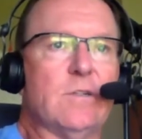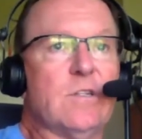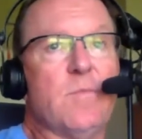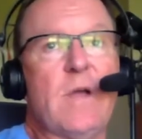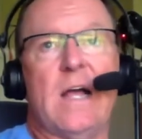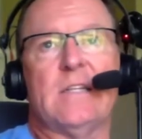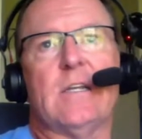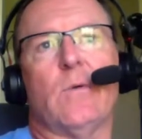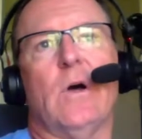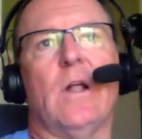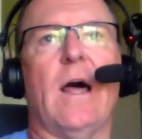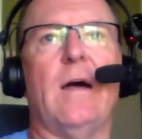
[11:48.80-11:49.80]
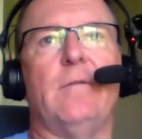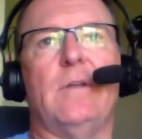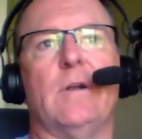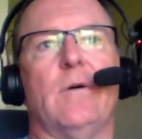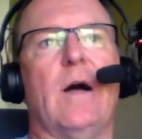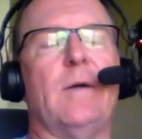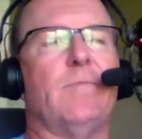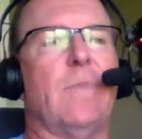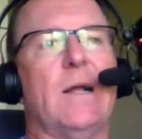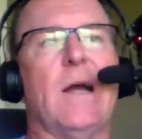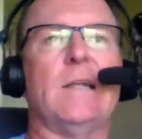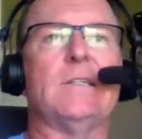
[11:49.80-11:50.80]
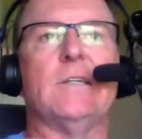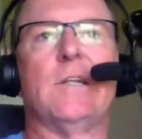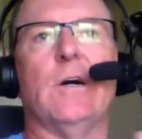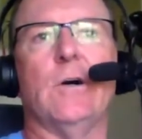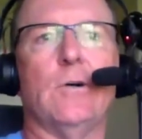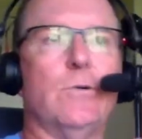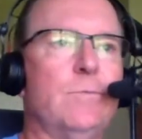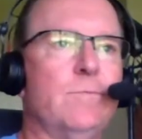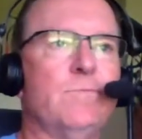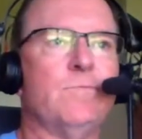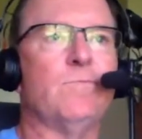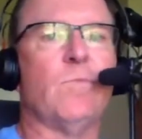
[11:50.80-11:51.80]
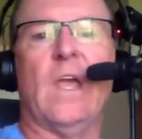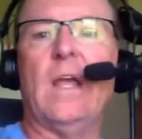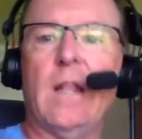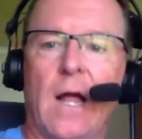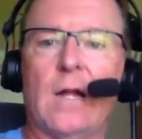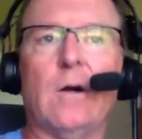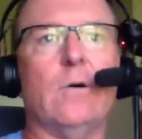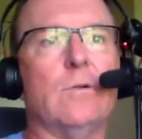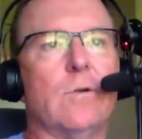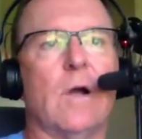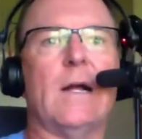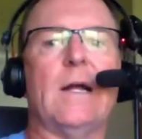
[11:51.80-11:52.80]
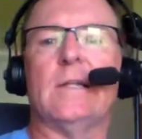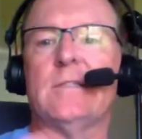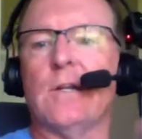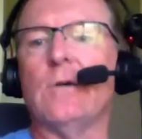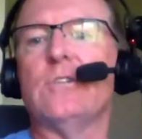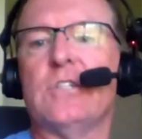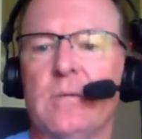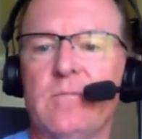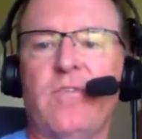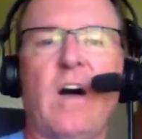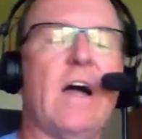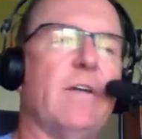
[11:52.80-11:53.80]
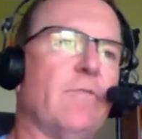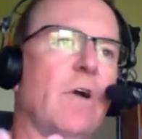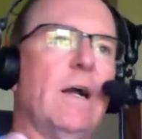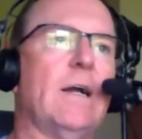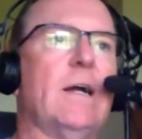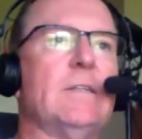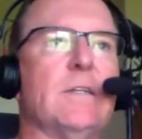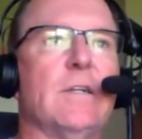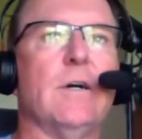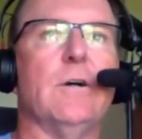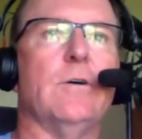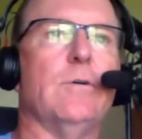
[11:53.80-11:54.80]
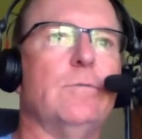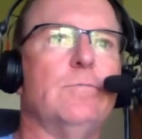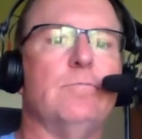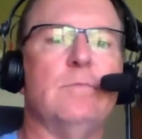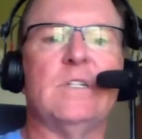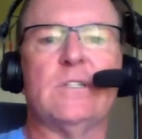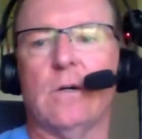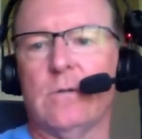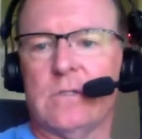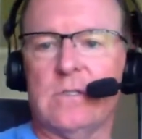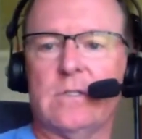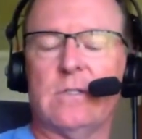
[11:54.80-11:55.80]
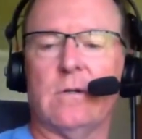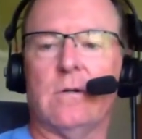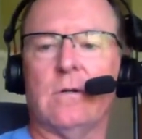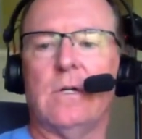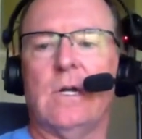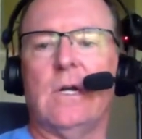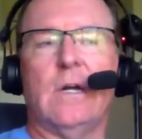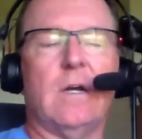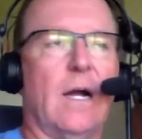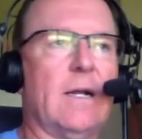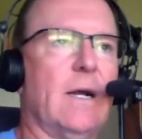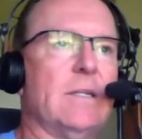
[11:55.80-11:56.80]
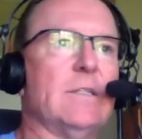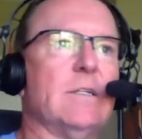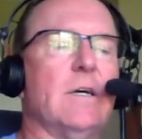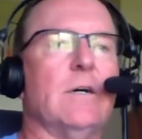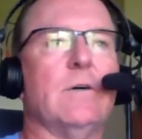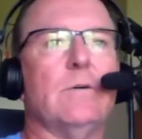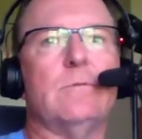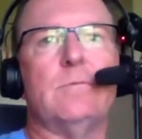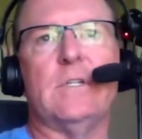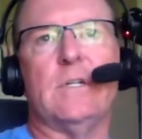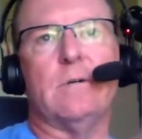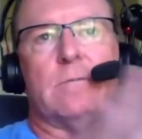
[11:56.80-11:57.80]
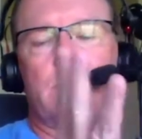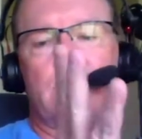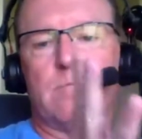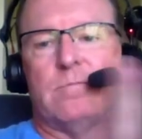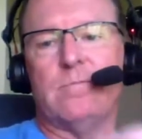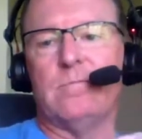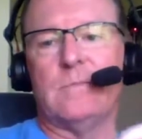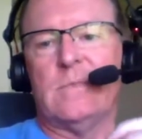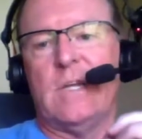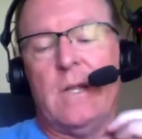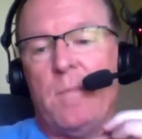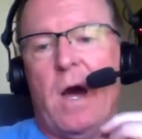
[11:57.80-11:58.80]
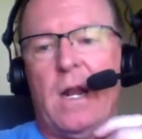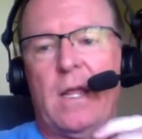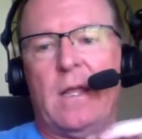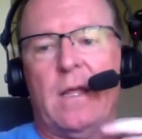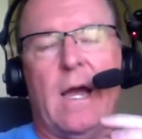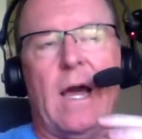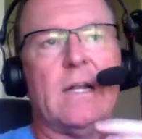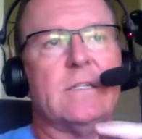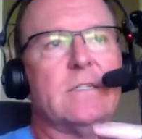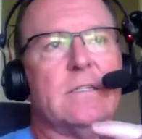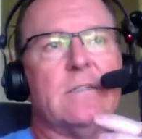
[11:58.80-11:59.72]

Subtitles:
some guys say, well, I got to know Eli Gold, or I got to know Jim Fife, or I got to know Mitch Holtis, or I got to know, anybody. How does